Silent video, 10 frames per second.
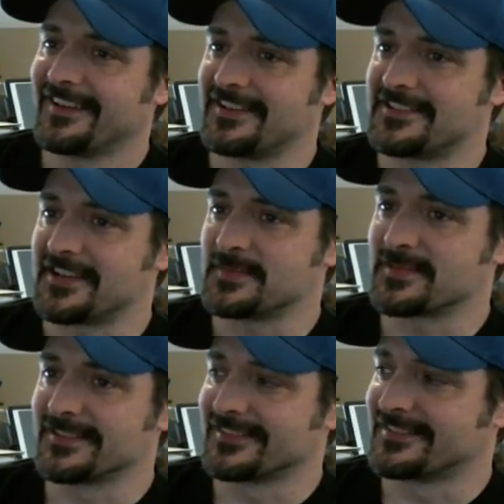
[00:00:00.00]
Hey
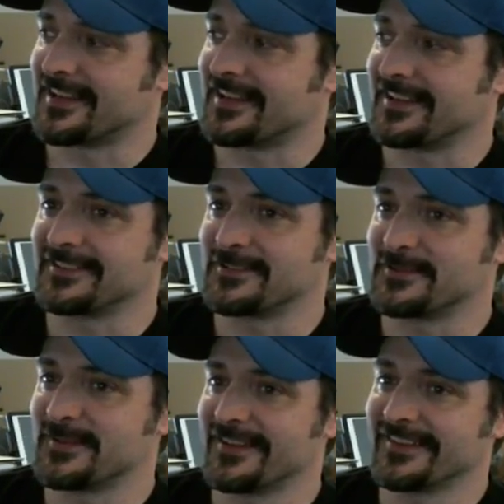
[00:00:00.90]
James, taking the 2
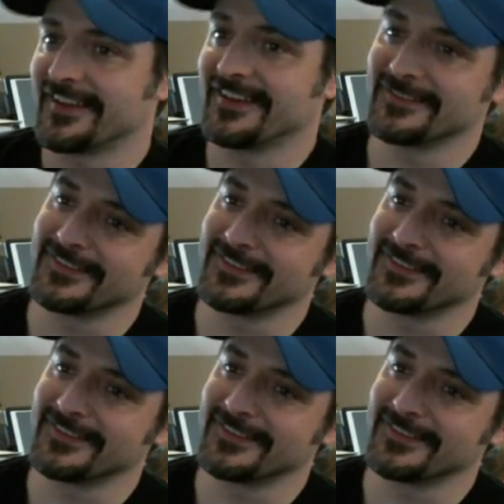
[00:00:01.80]
now. Yeah.